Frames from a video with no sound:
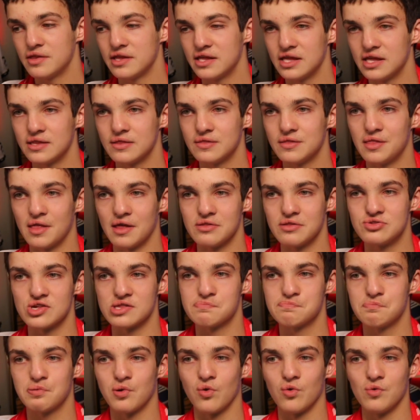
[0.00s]
that
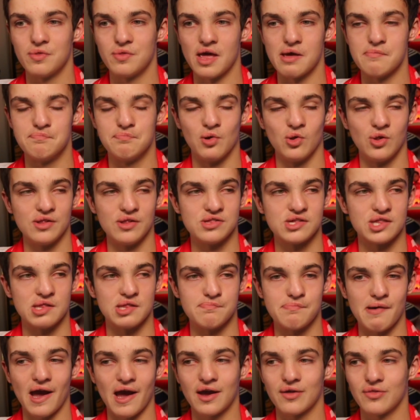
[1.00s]
just put their ball into the
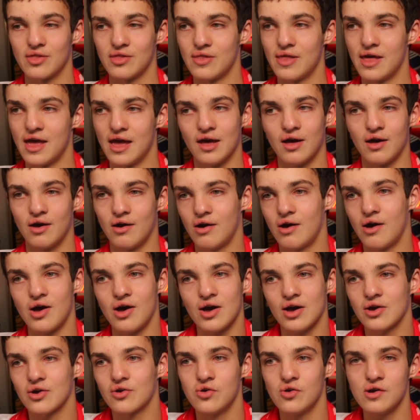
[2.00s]
back of the net. Oh,
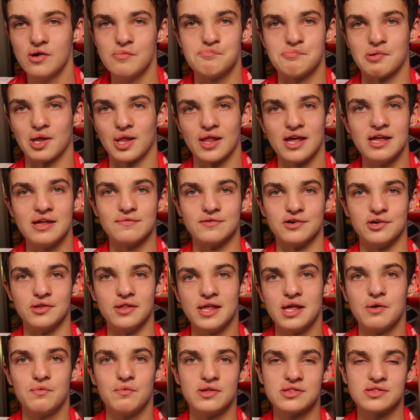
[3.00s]
I couldn't believe it.
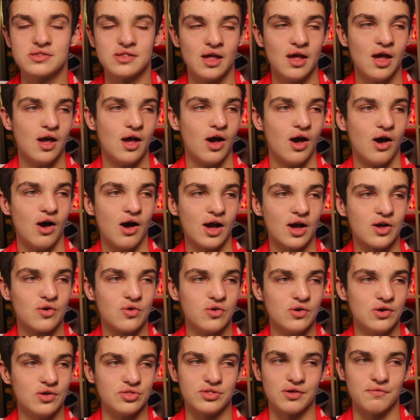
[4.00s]
It was... I
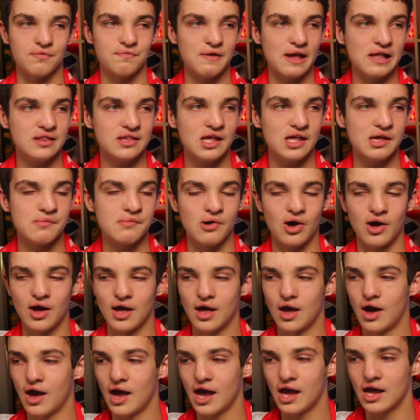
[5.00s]
couldn't defend him.
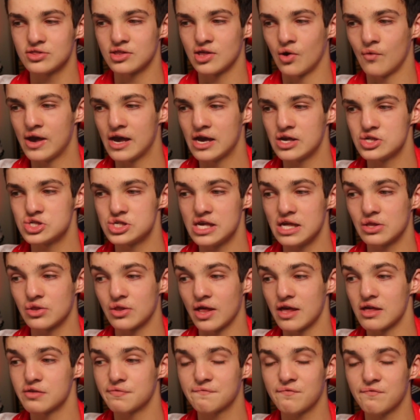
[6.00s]
I, I had no energy.
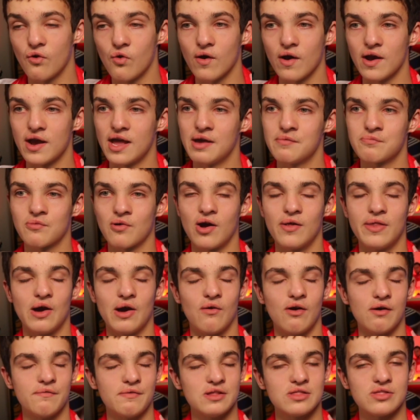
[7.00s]
Like, it's four A M right
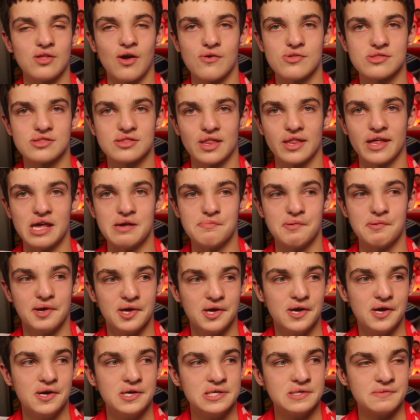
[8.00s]
now. I've had no sleep.
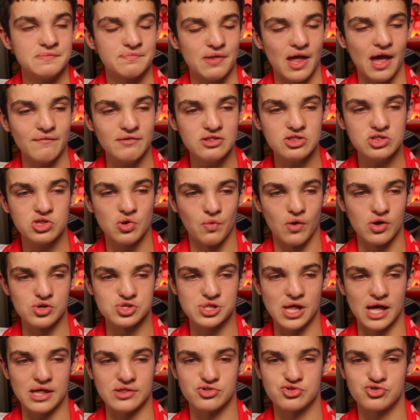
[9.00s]
Having to
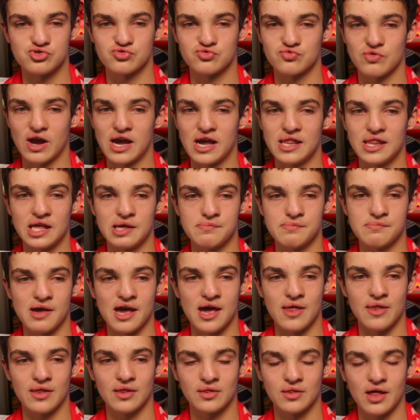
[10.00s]
watch that's draining,
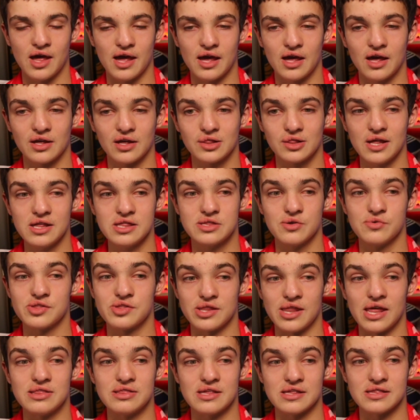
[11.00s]
man. And, like, at least it was
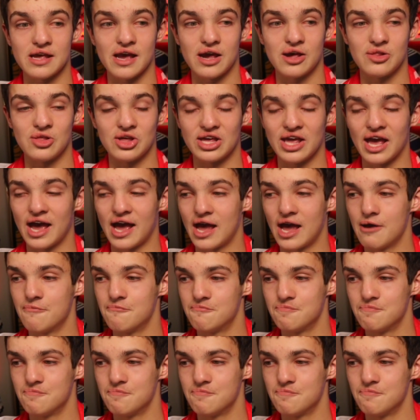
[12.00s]
an entertaining game.